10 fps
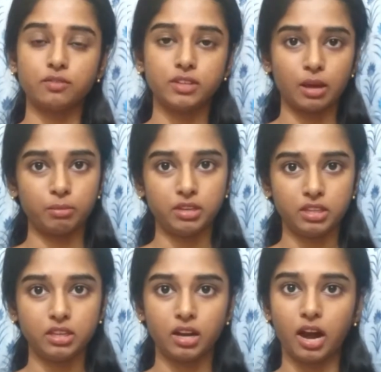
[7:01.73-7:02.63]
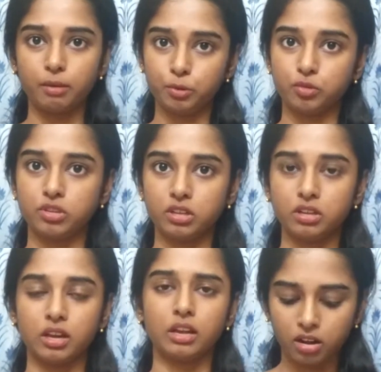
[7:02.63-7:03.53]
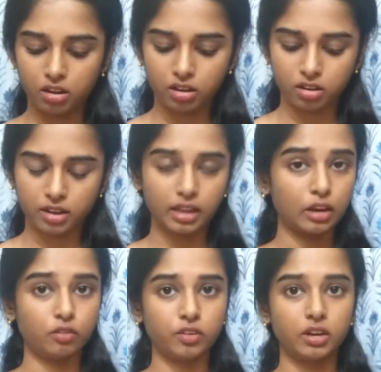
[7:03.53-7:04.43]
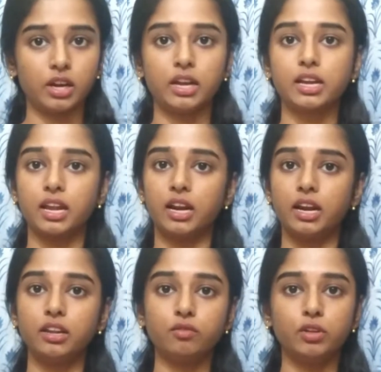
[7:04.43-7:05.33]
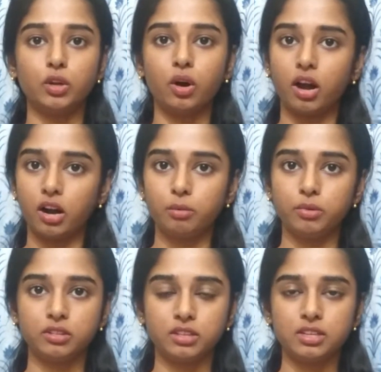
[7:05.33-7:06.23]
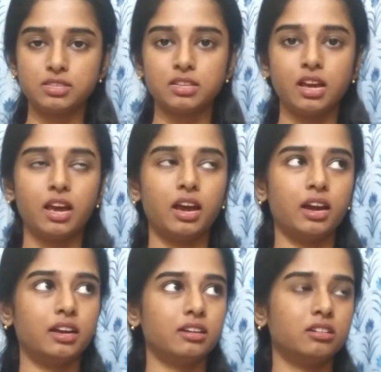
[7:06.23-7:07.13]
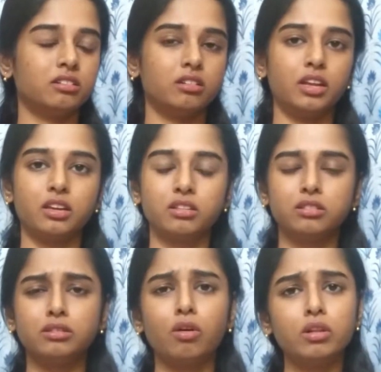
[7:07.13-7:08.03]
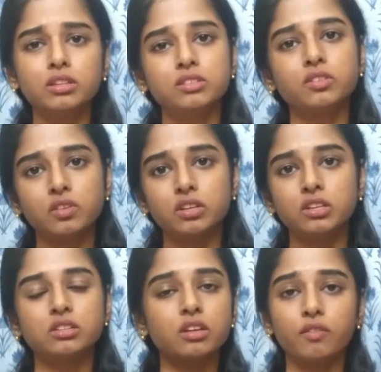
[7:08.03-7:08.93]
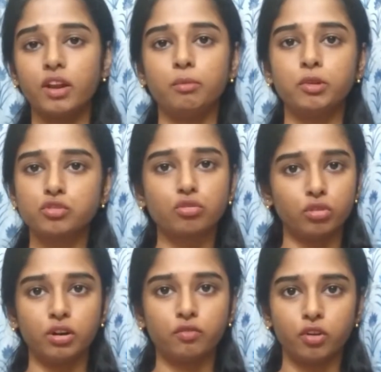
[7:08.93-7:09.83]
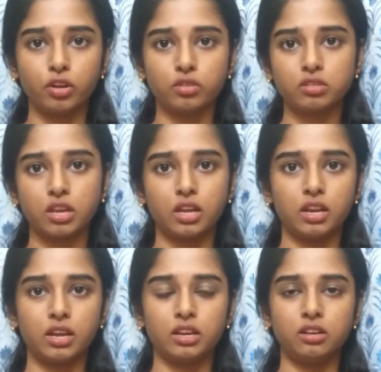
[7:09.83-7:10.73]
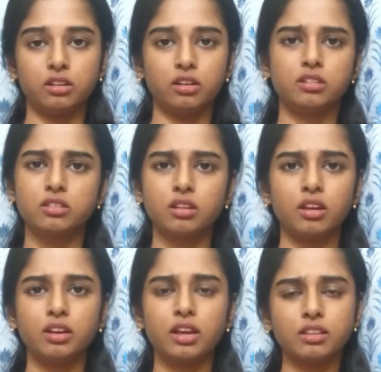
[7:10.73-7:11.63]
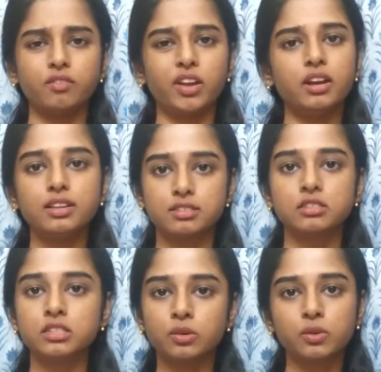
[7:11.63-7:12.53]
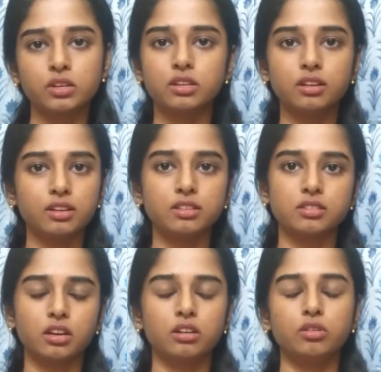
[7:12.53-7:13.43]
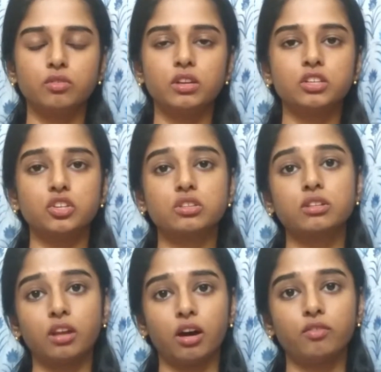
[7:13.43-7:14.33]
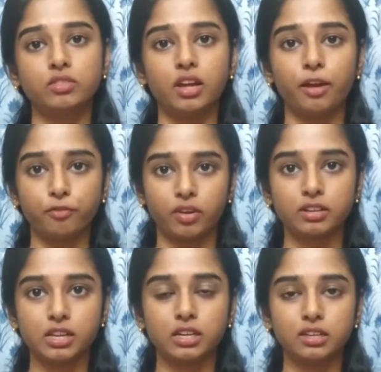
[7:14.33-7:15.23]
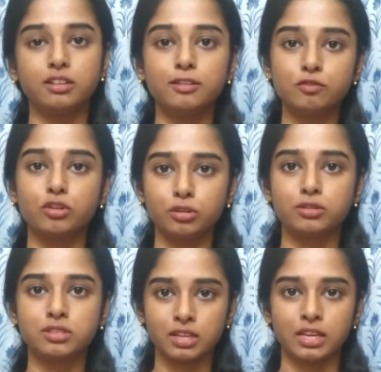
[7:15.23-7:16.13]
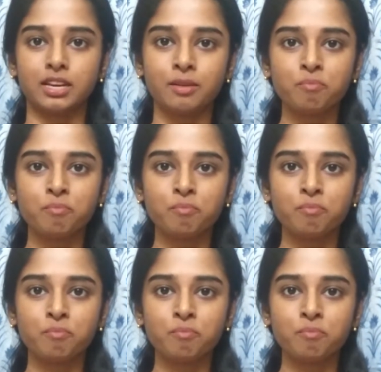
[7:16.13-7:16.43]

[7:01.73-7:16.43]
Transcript: vitamin E, arbutin and aloe vera and Canadian willow herb in this. And like, all these ingredients are very much good for your skin, and it has a very decent ingredient list, and you will just love the effect that it leaves on your skin.